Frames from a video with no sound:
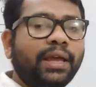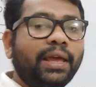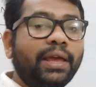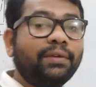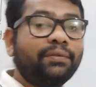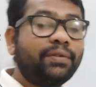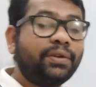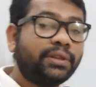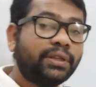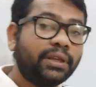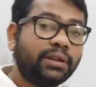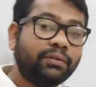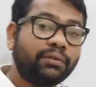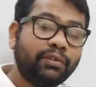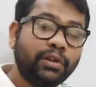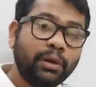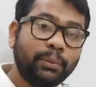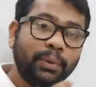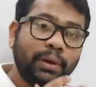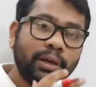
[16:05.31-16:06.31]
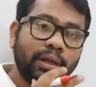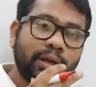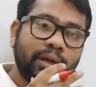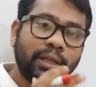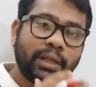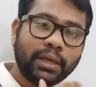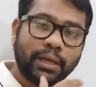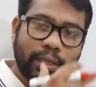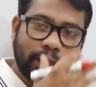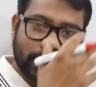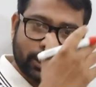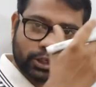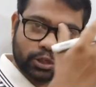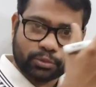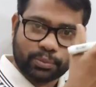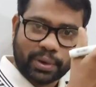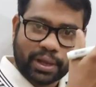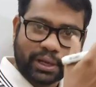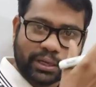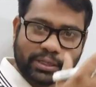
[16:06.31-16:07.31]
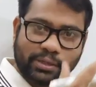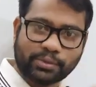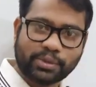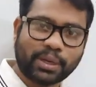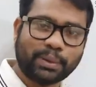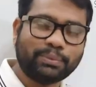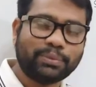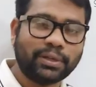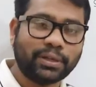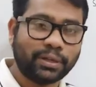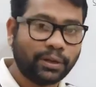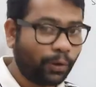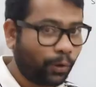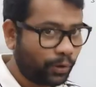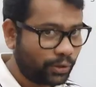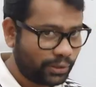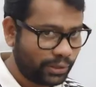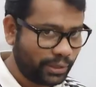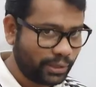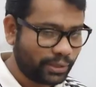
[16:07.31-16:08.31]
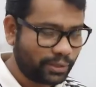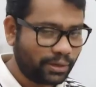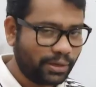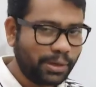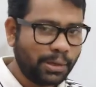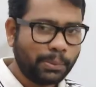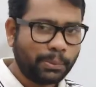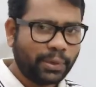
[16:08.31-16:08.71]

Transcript: Everything we'll be learning in electromagnetism chapter, not here.